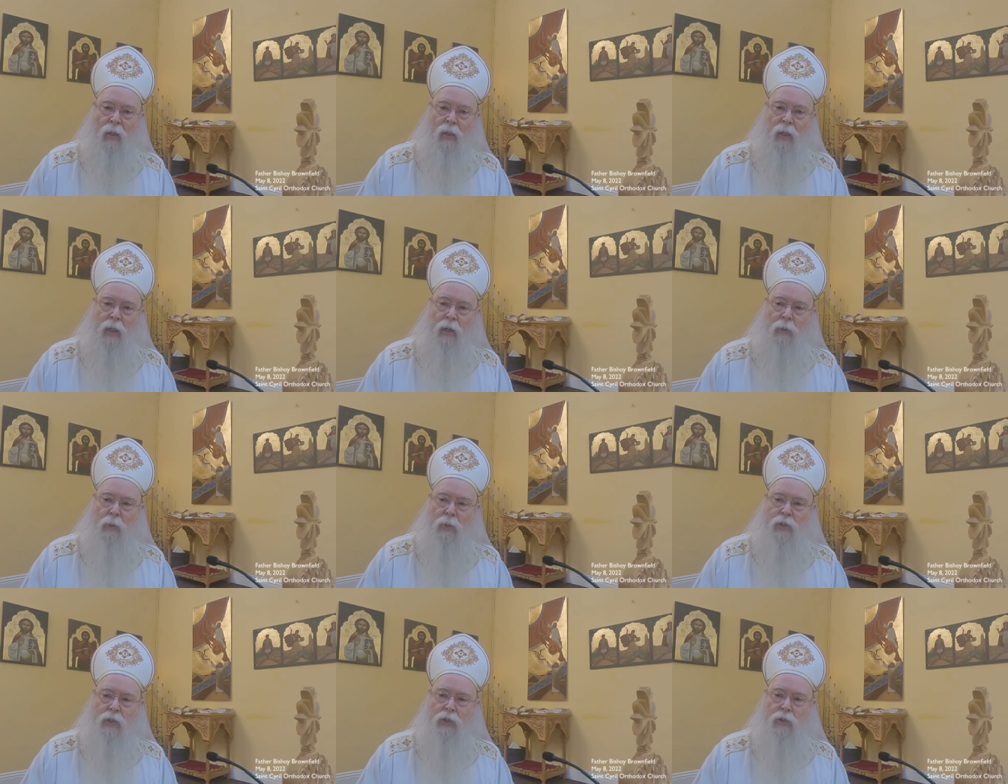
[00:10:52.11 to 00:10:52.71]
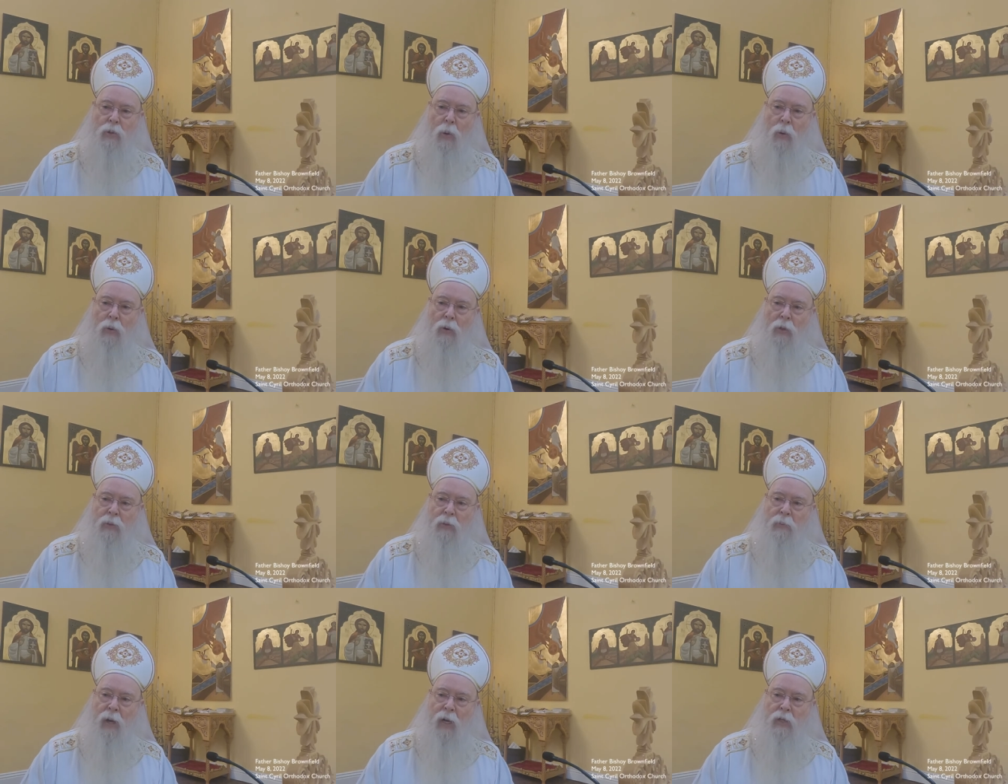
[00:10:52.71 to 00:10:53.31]
He
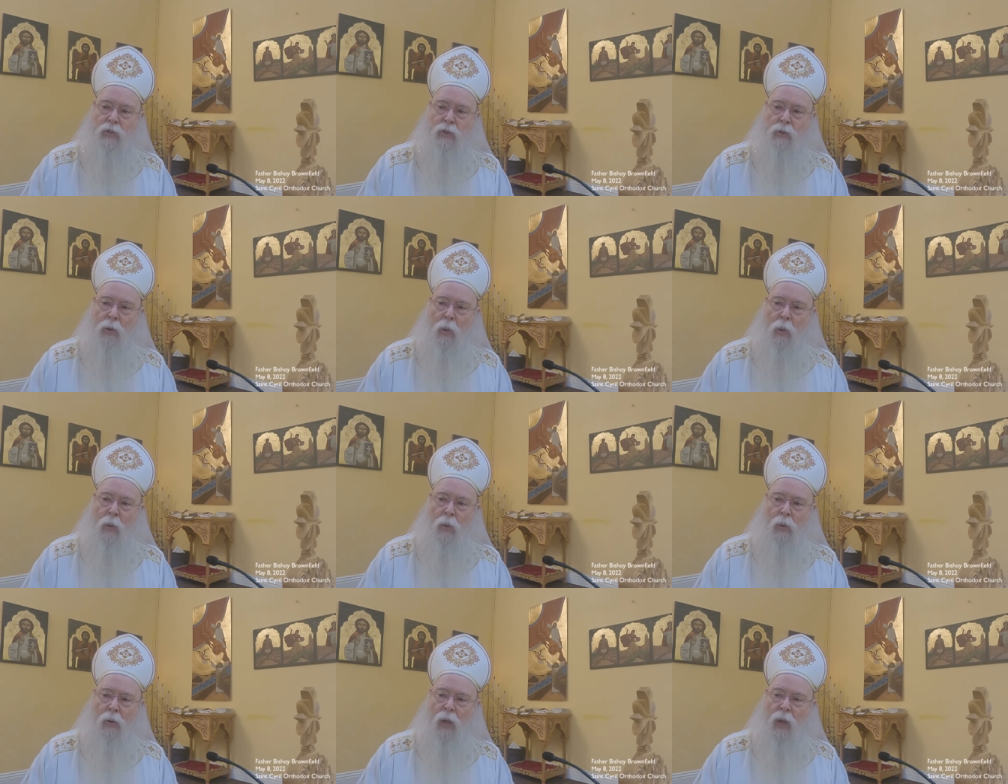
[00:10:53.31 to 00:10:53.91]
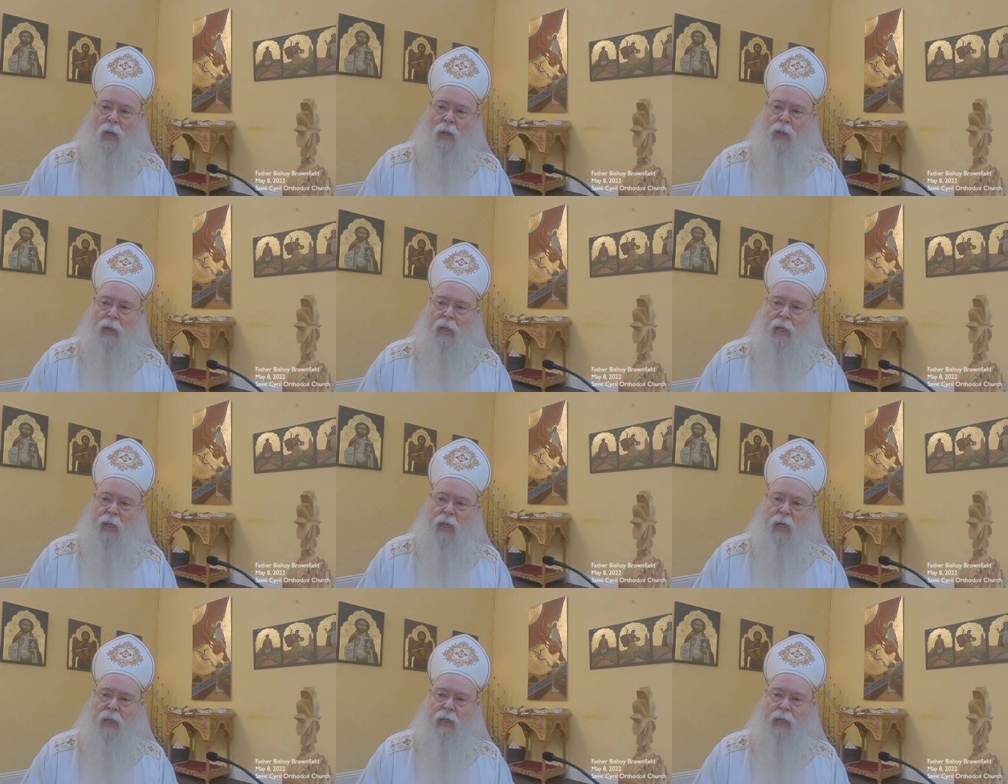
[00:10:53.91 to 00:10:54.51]
restoreth my soul.
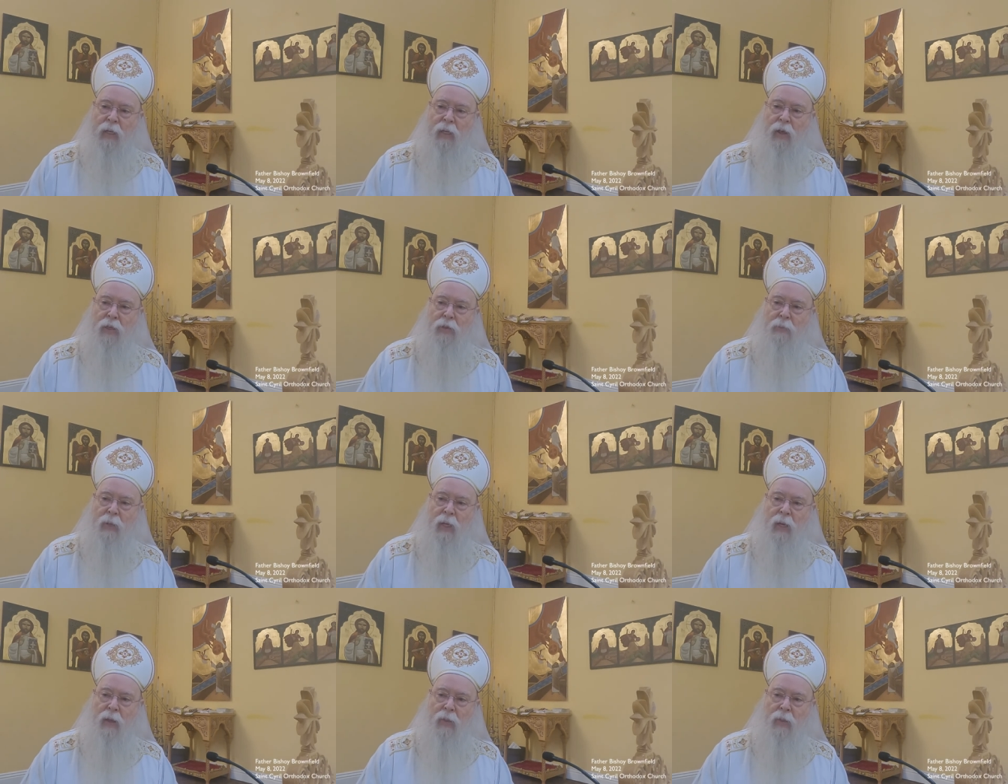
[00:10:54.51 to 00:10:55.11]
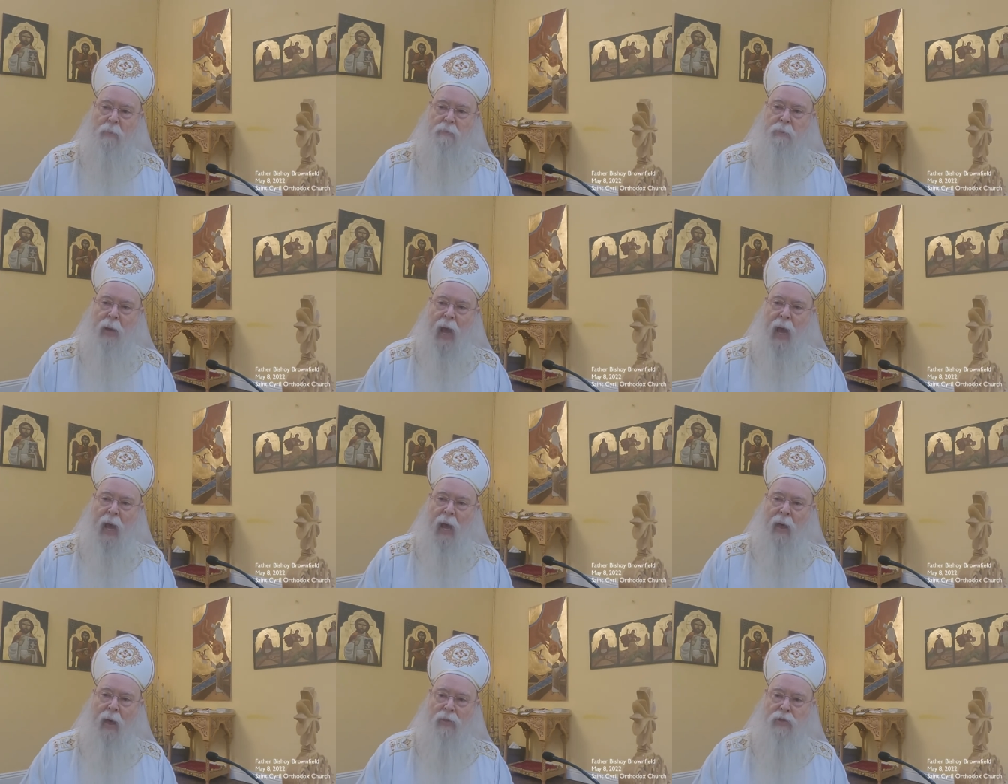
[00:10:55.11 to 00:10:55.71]
He leadeth me in the
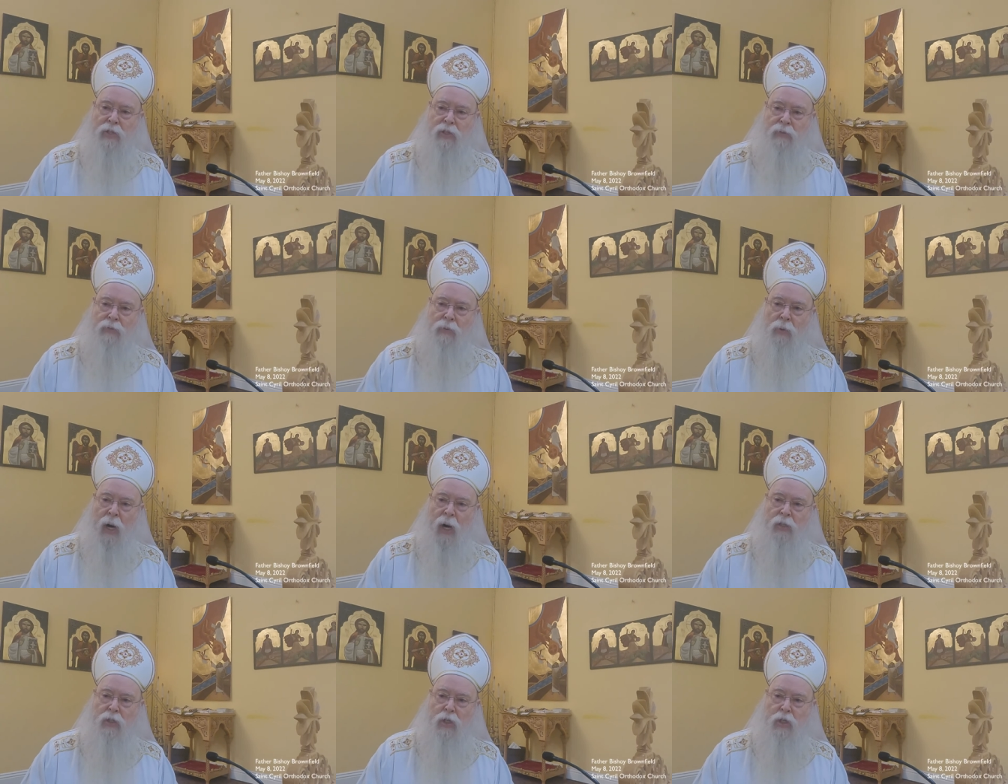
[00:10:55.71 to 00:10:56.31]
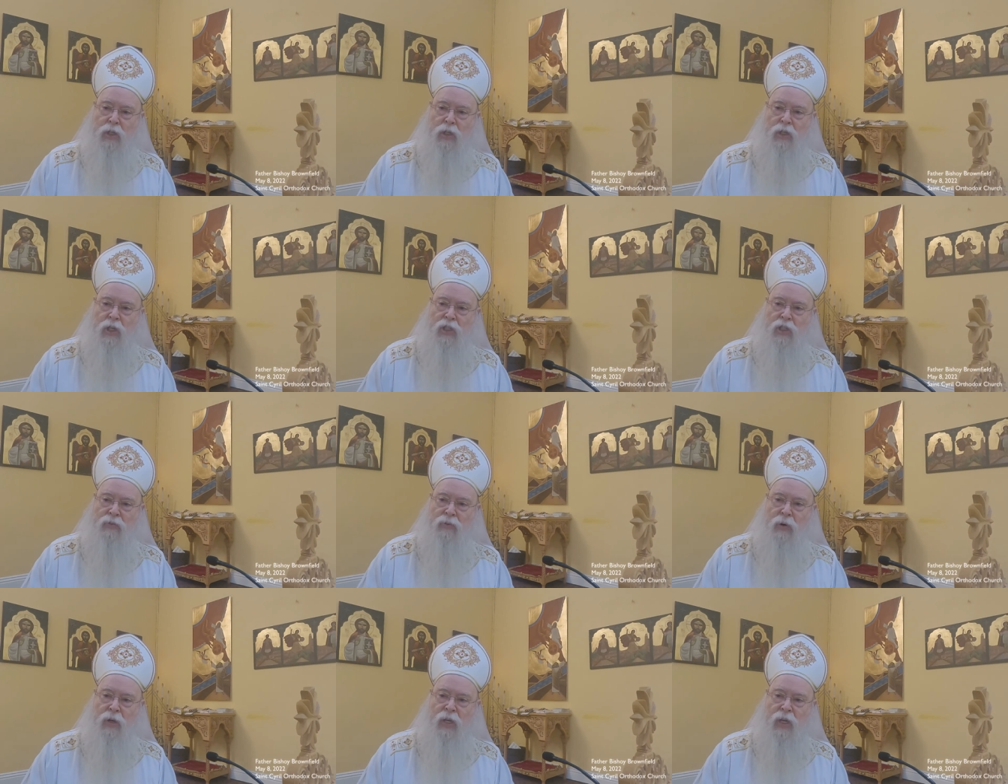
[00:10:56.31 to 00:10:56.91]
paths of
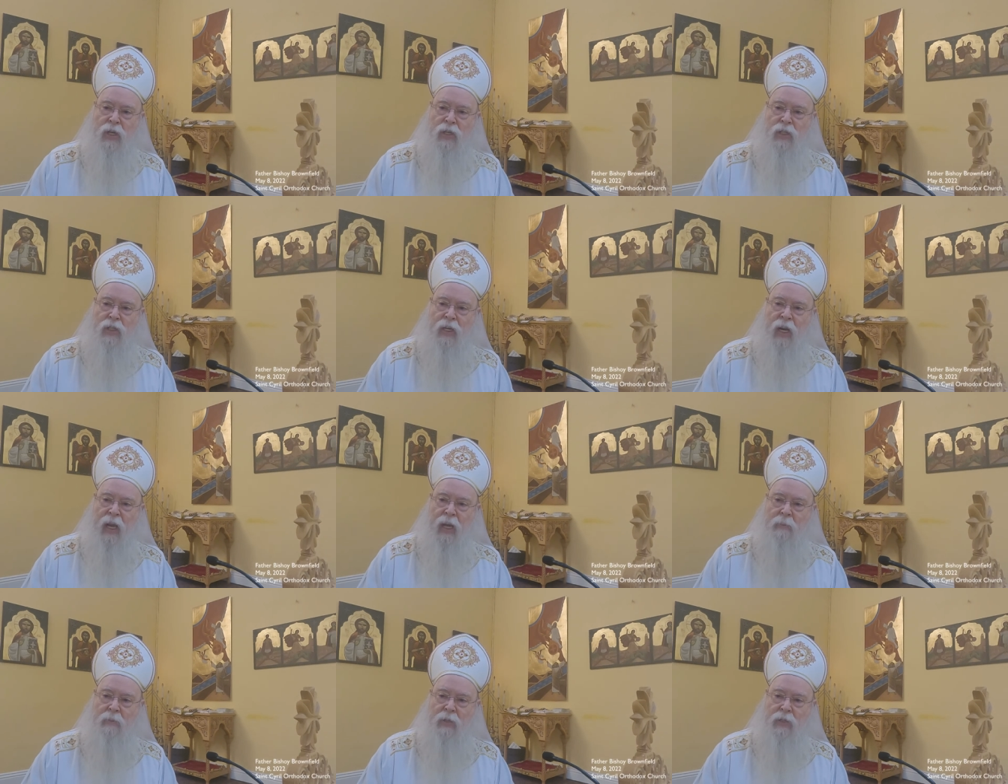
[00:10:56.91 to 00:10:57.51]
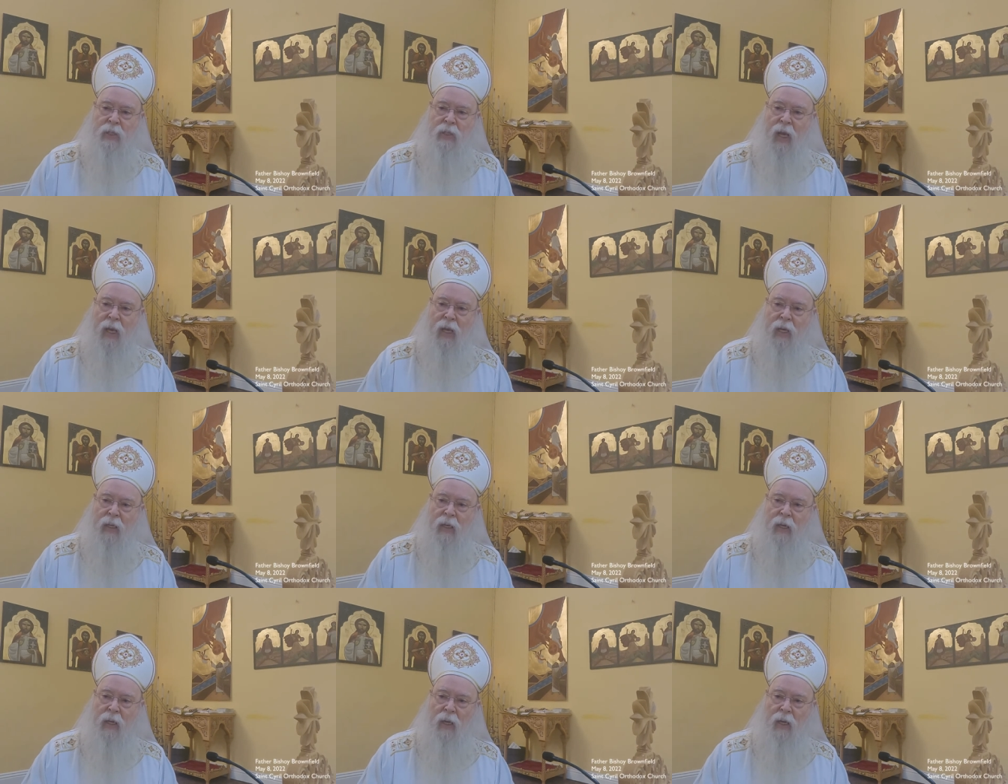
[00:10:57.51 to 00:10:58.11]
righteousness for his name's
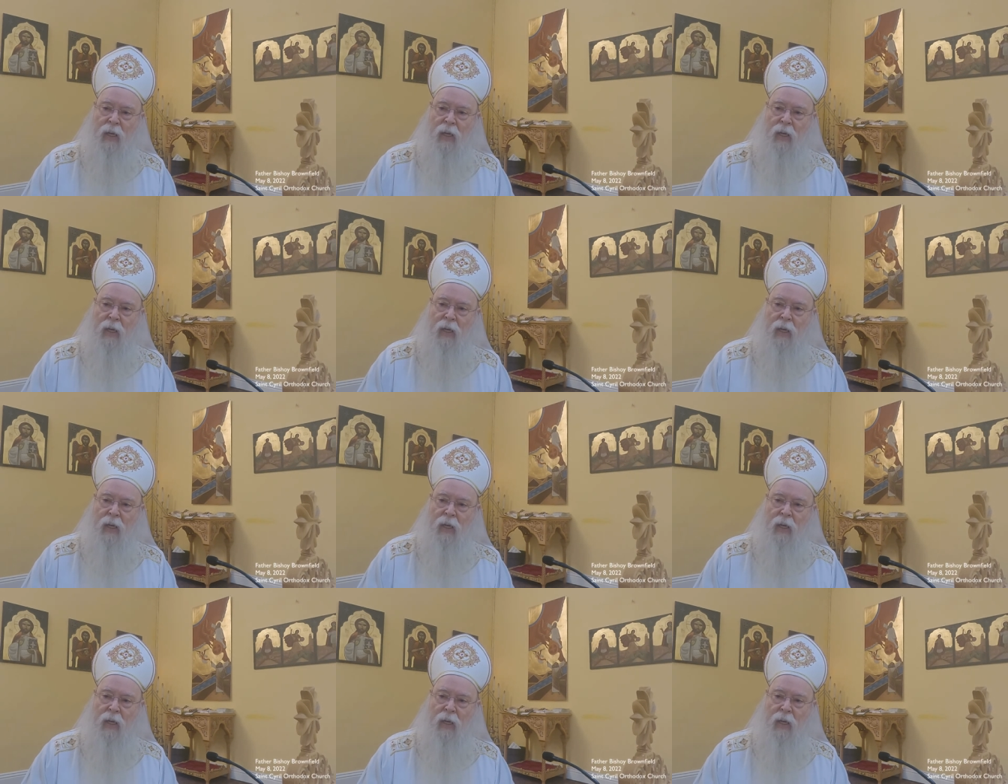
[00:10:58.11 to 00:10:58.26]
sake.